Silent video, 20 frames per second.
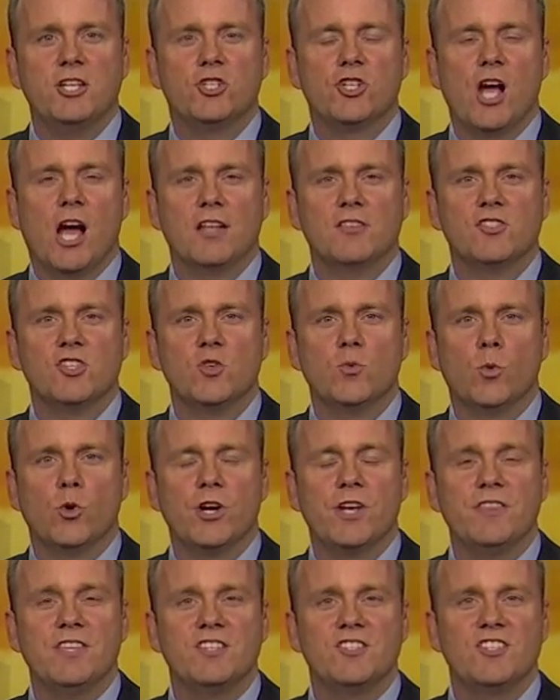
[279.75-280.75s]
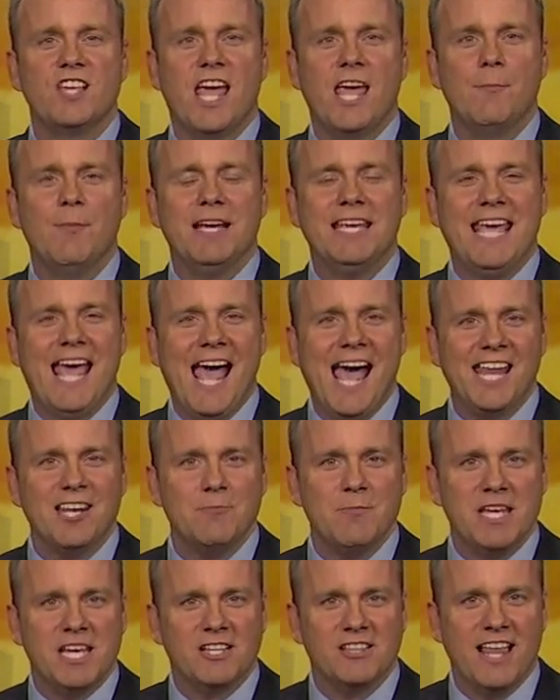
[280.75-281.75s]
Johnson were in the same
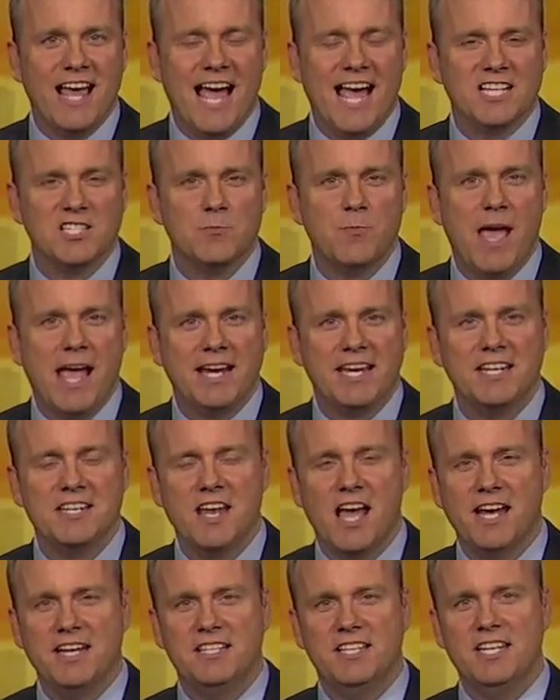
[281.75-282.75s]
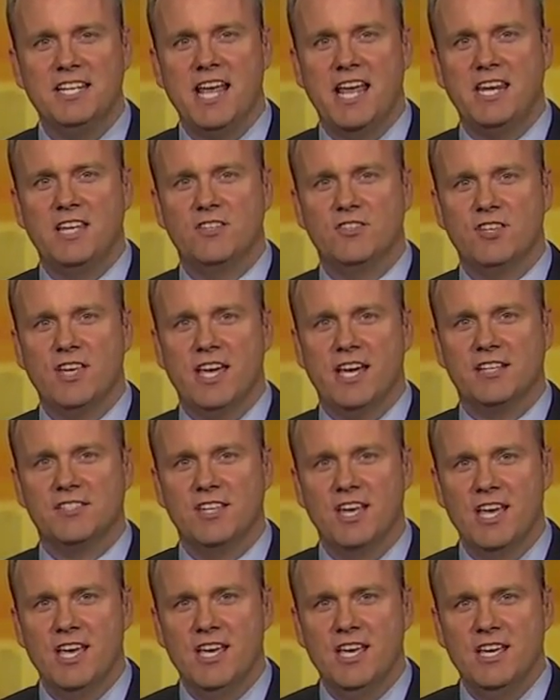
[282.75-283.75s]
academy class back in
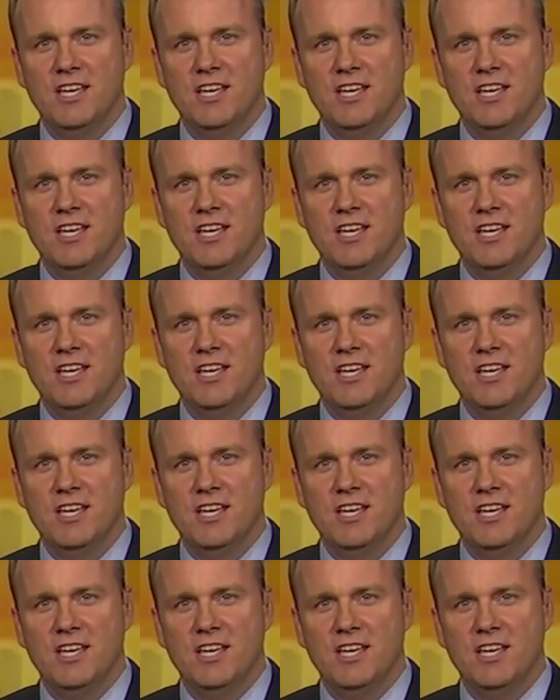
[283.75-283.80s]
1986.